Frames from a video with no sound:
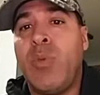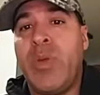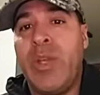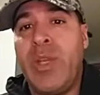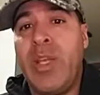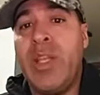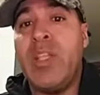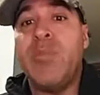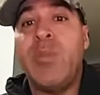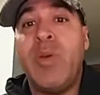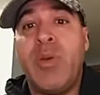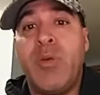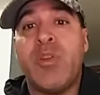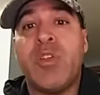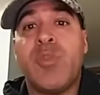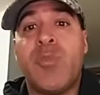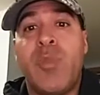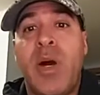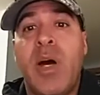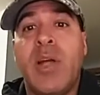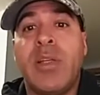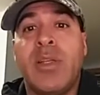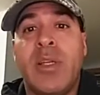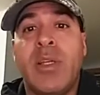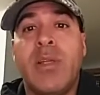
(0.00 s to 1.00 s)
we need to be
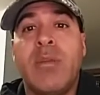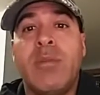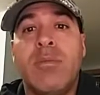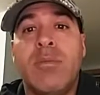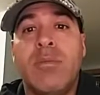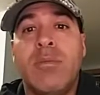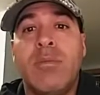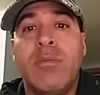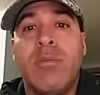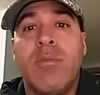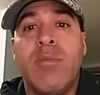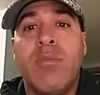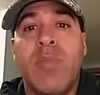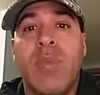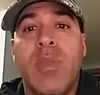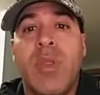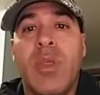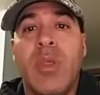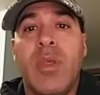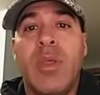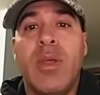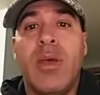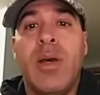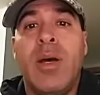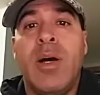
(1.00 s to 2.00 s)
responding.
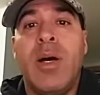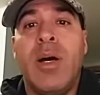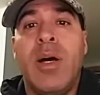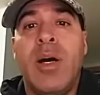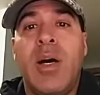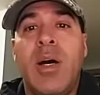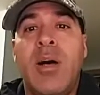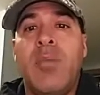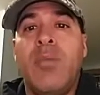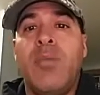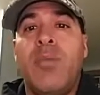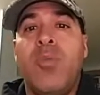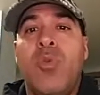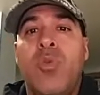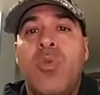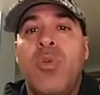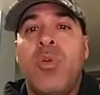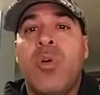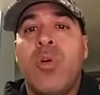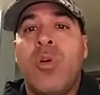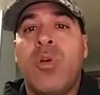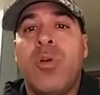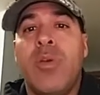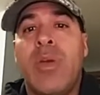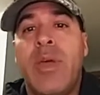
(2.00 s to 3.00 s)
And
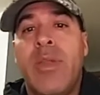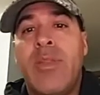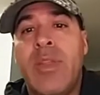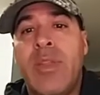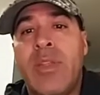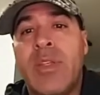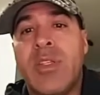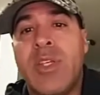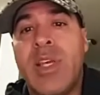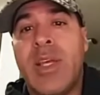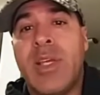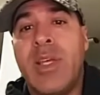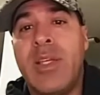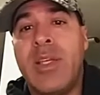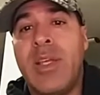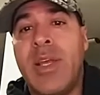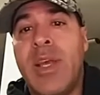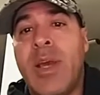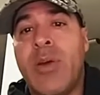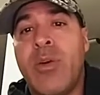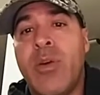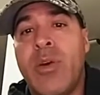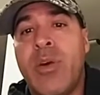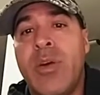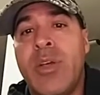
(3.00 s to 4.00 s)
then the second
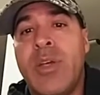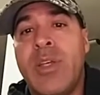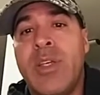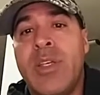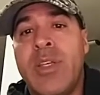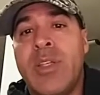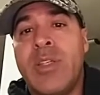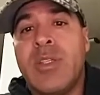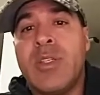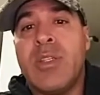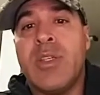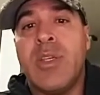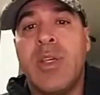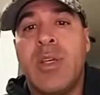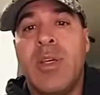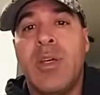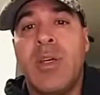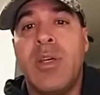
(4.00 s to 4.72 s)
error is